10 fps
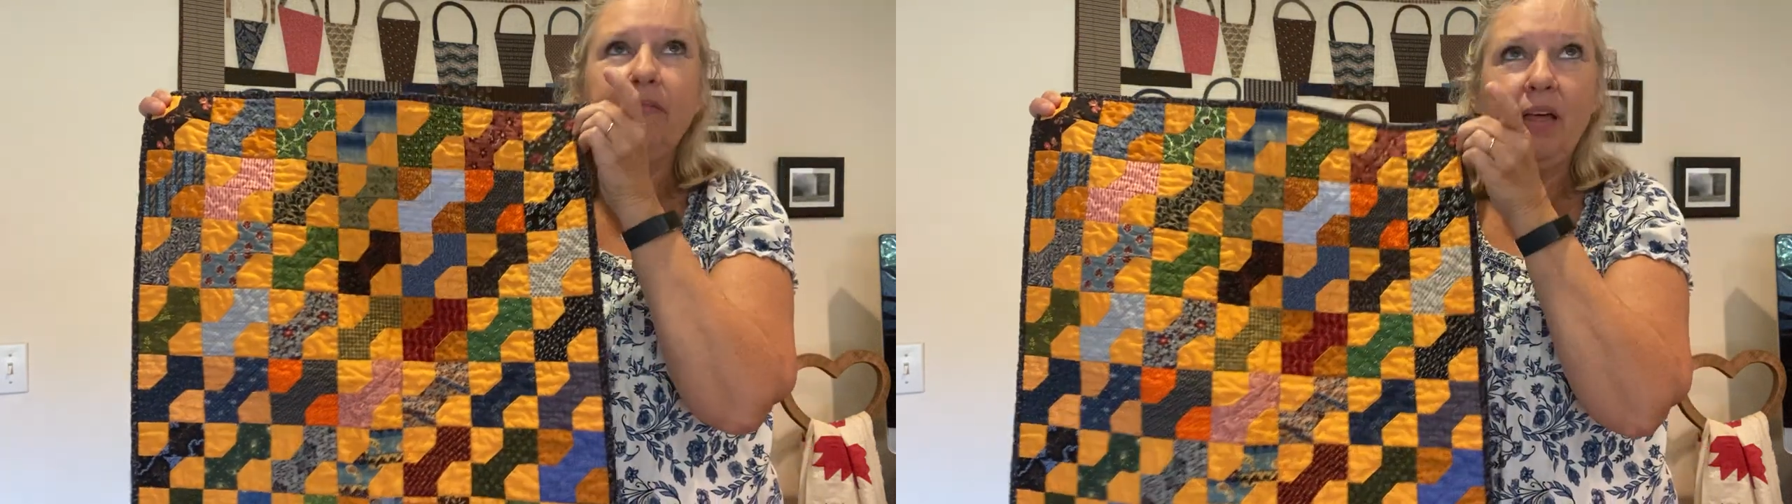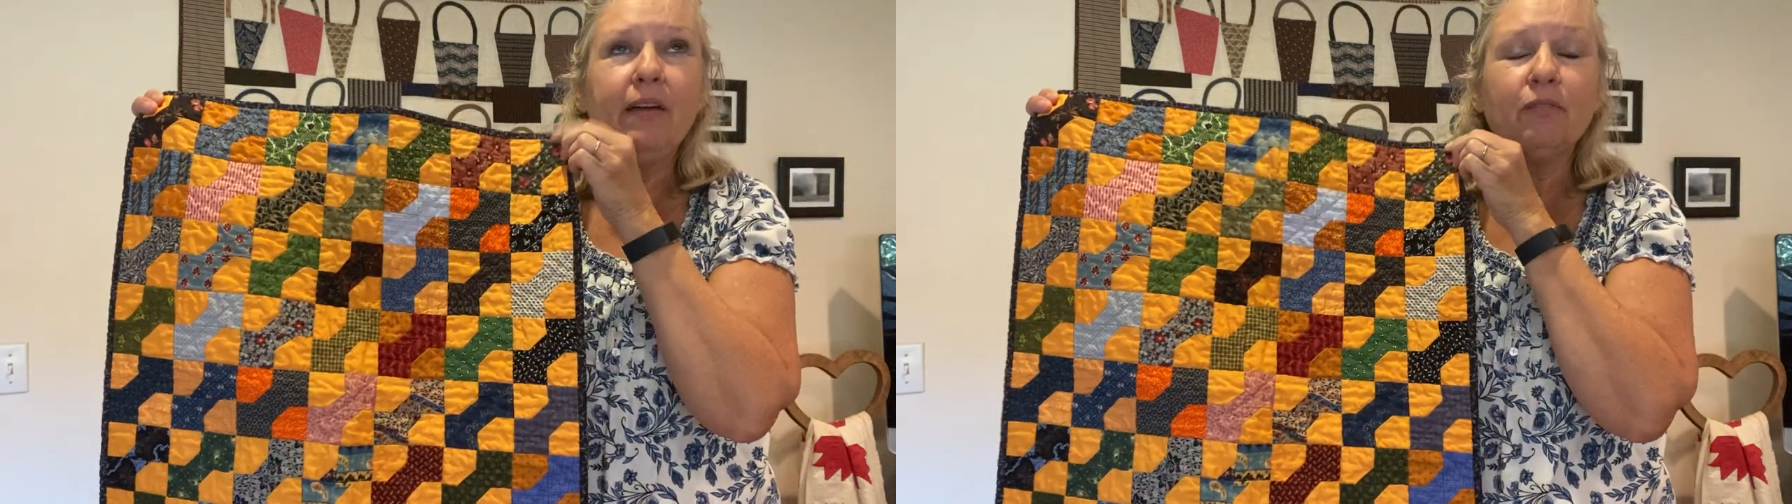
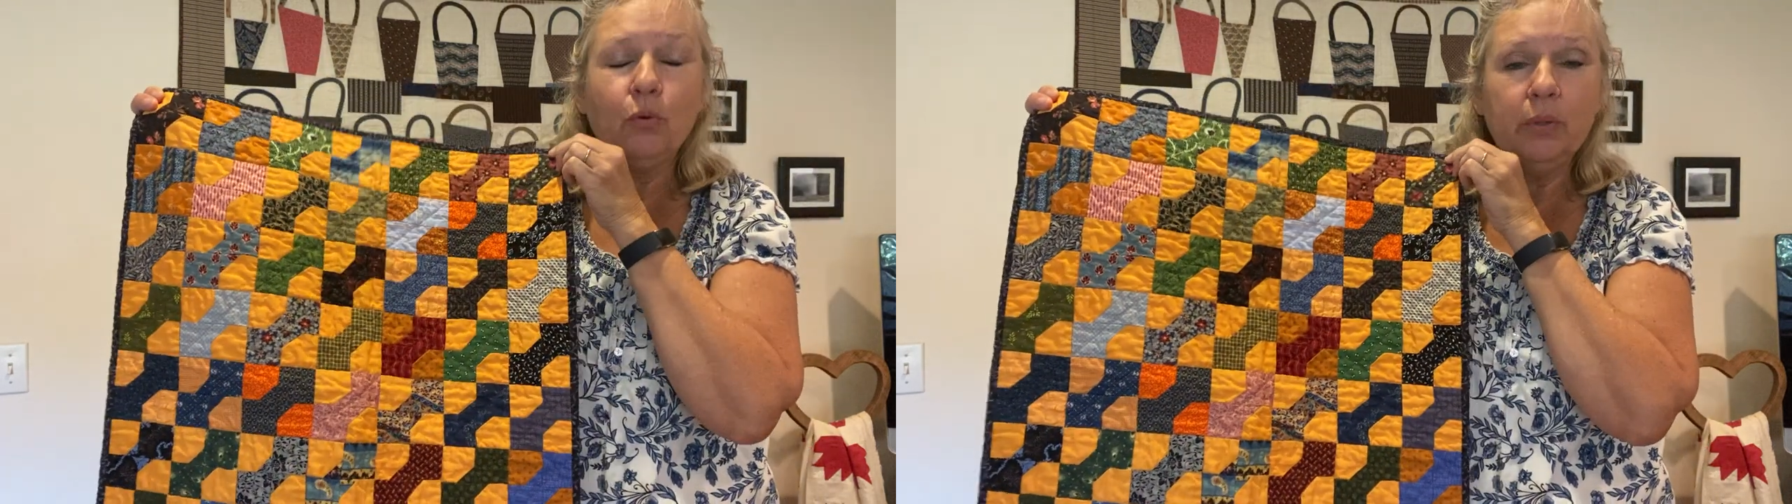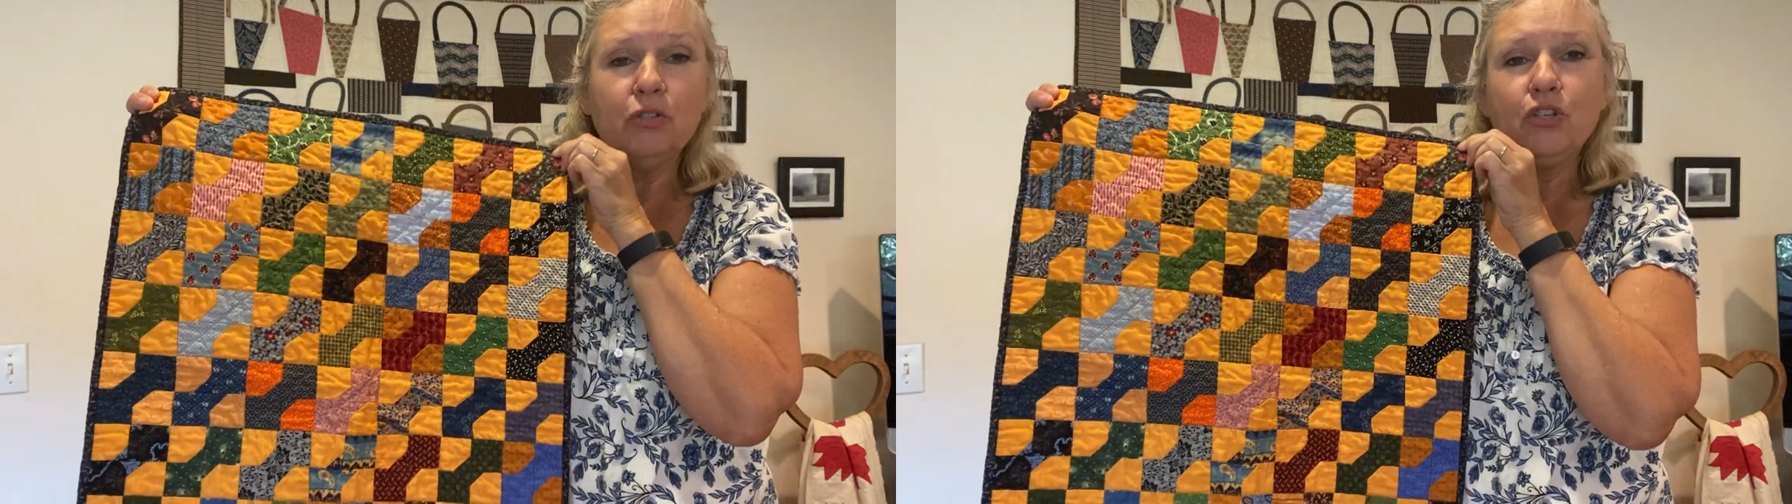that
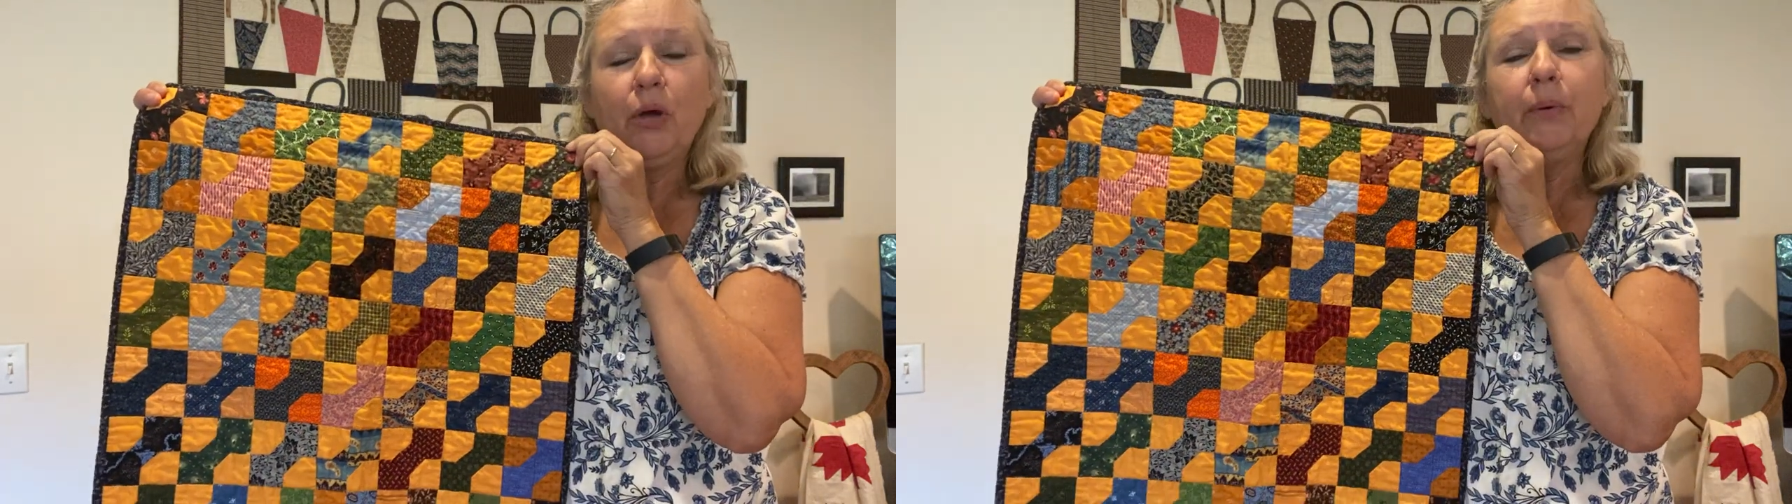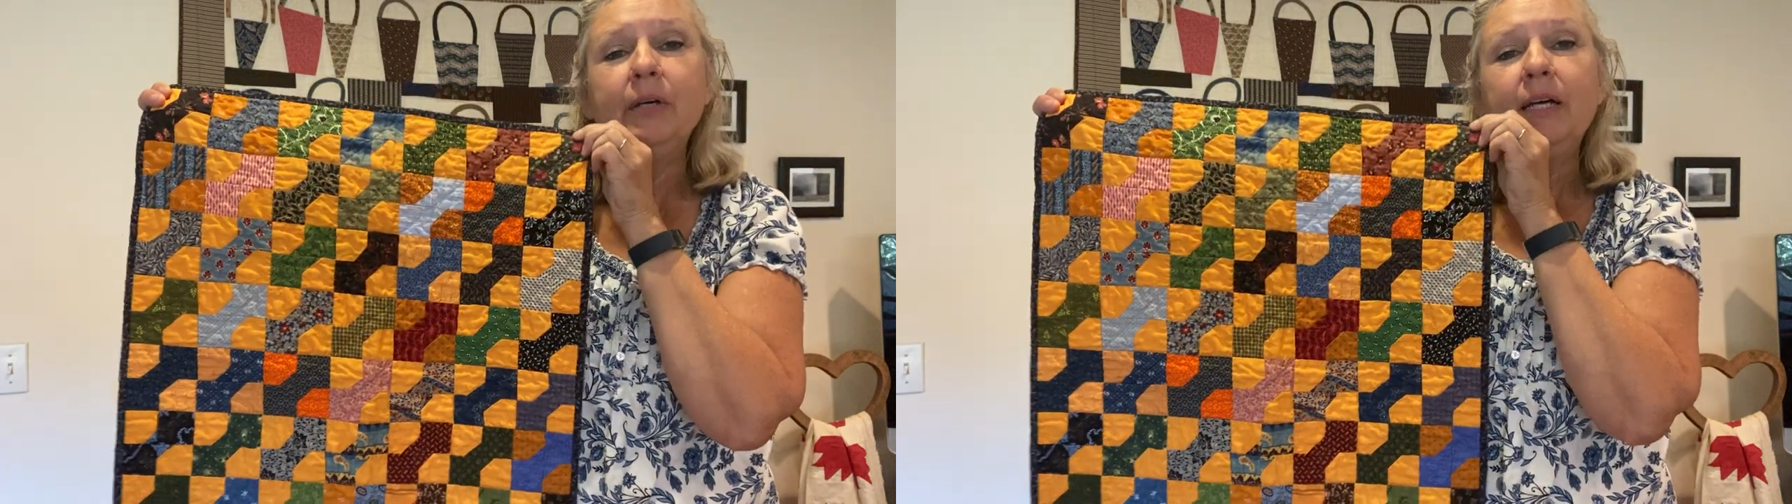quilt
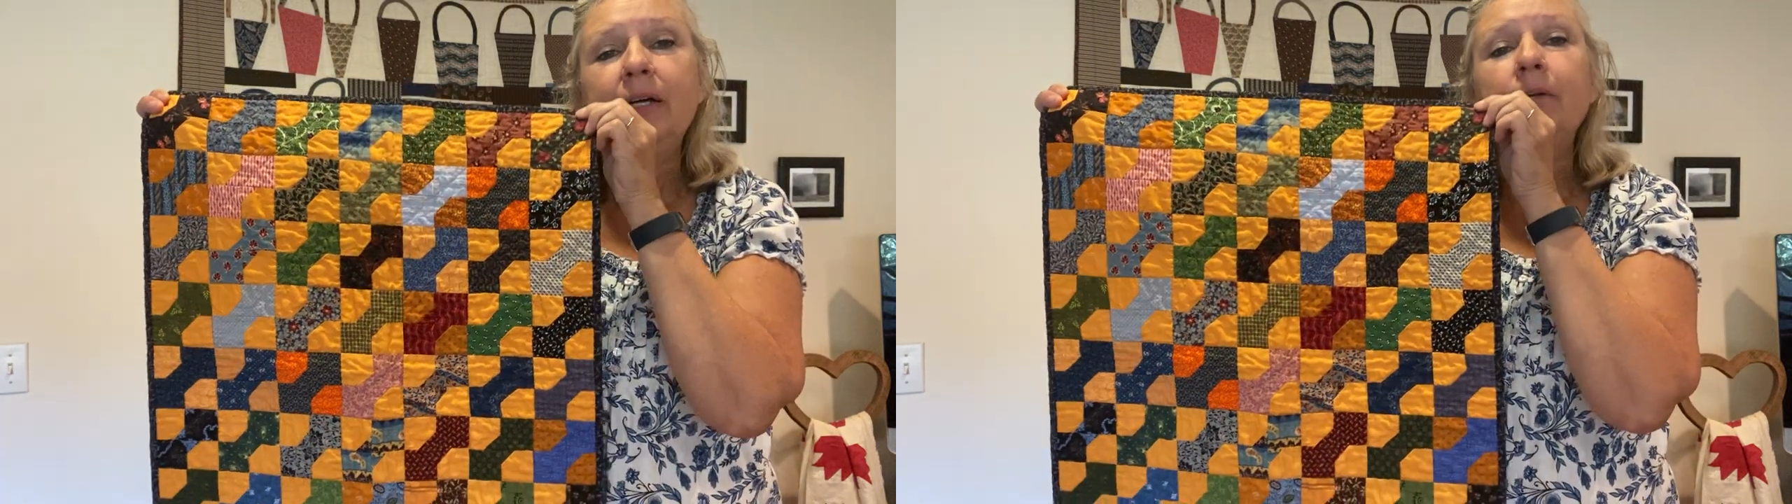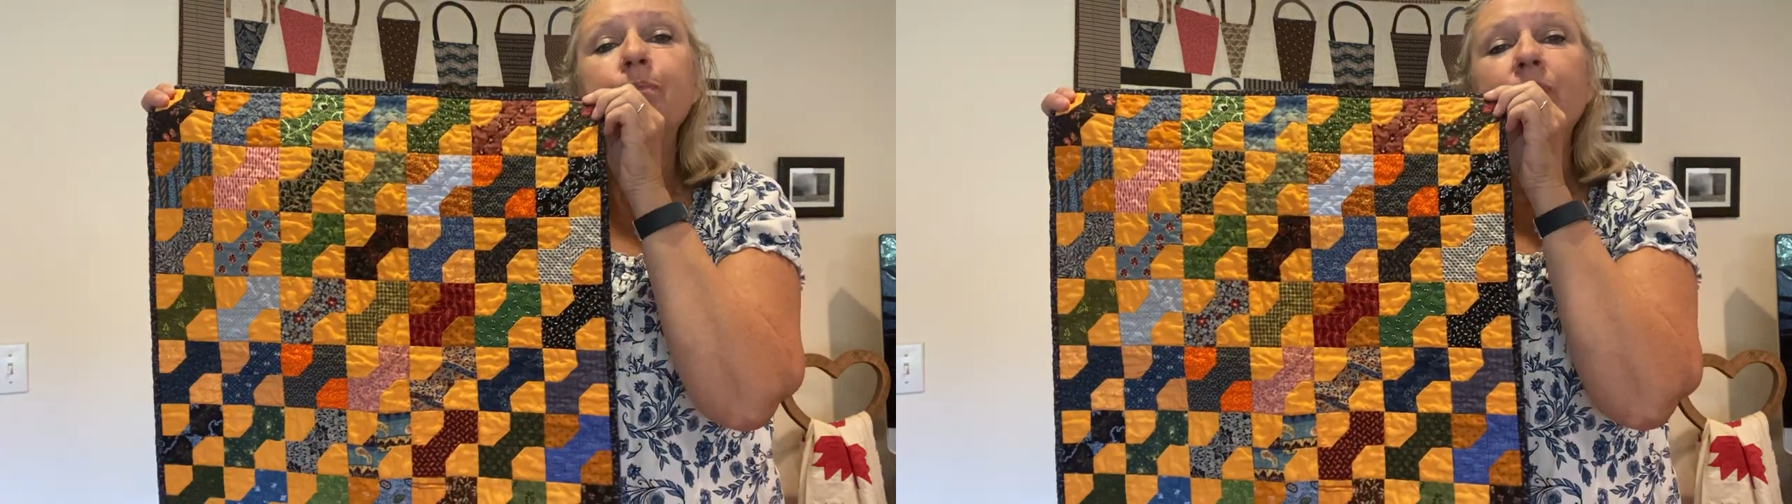show.
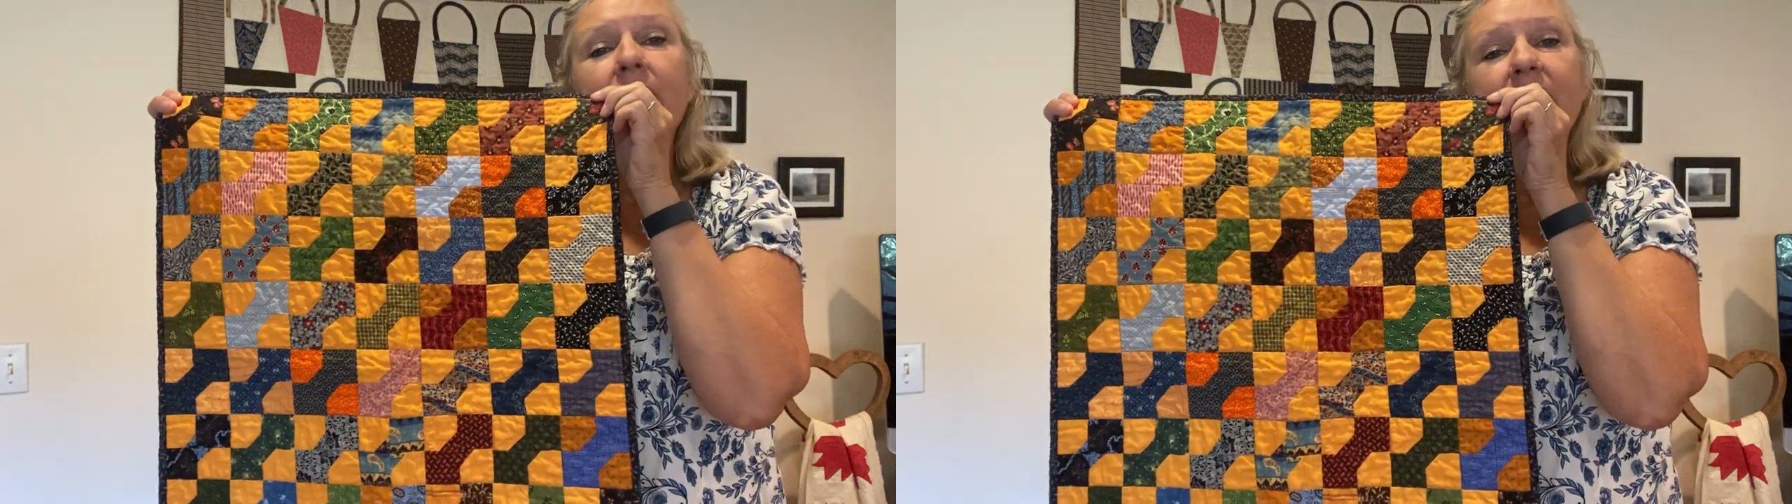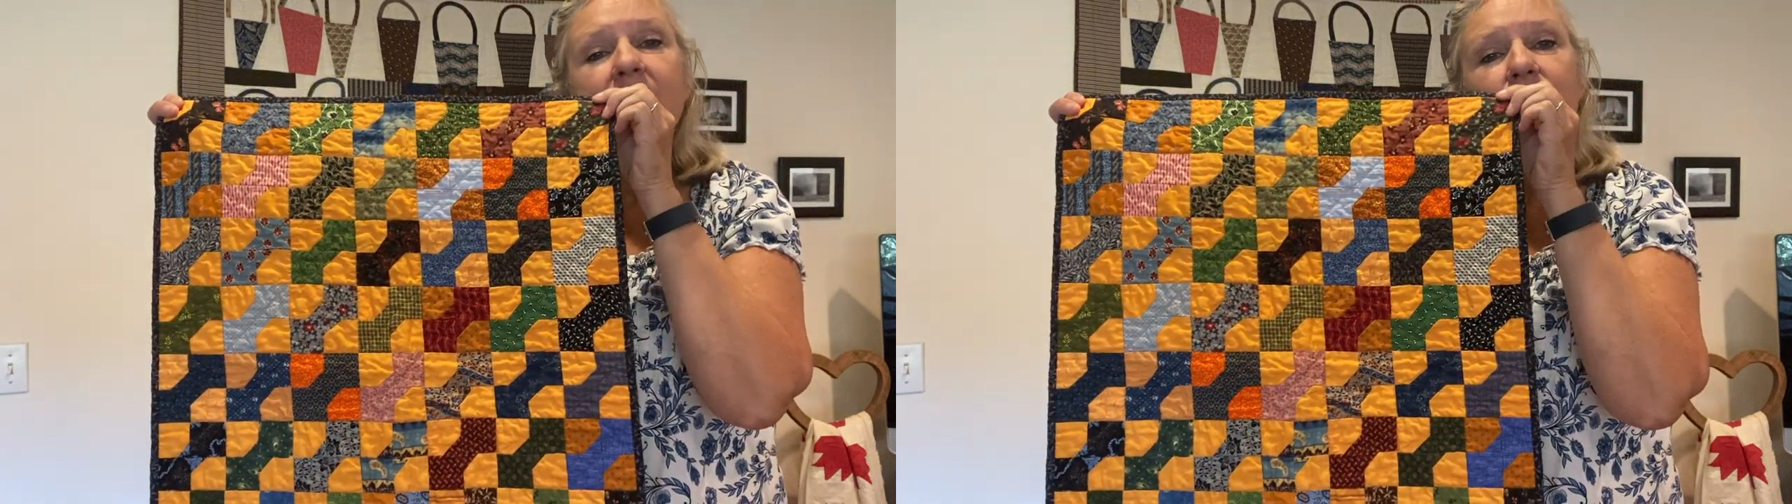
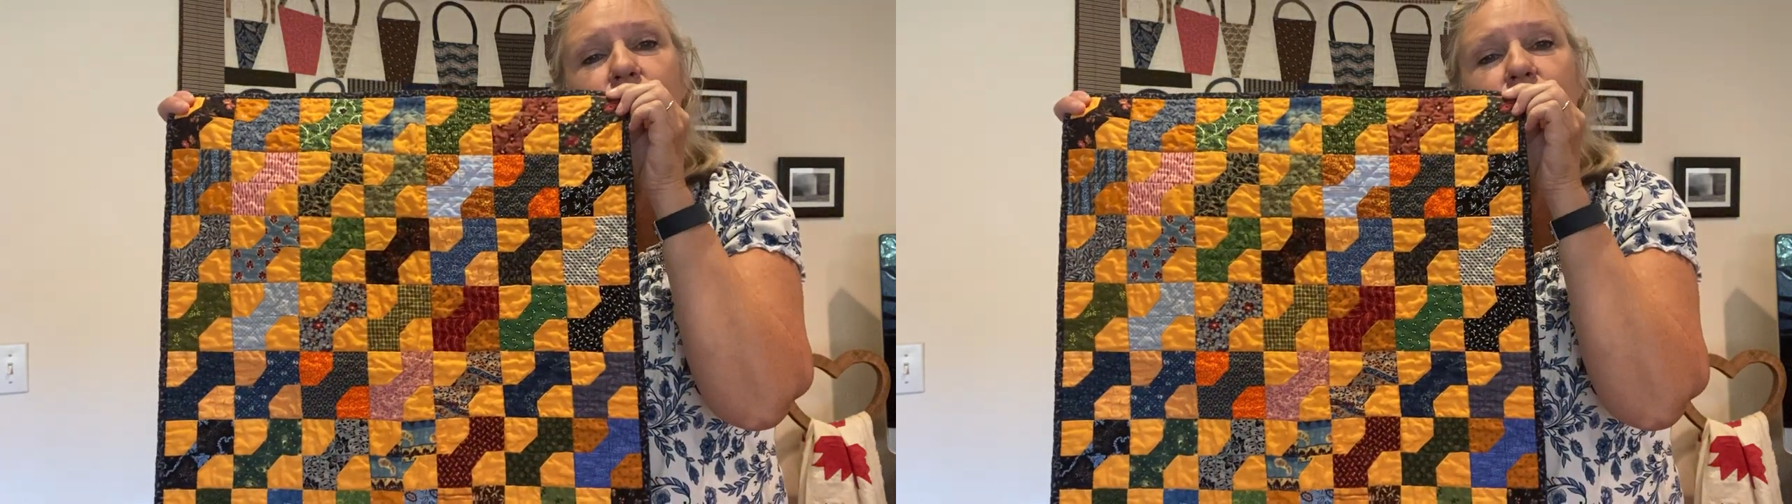And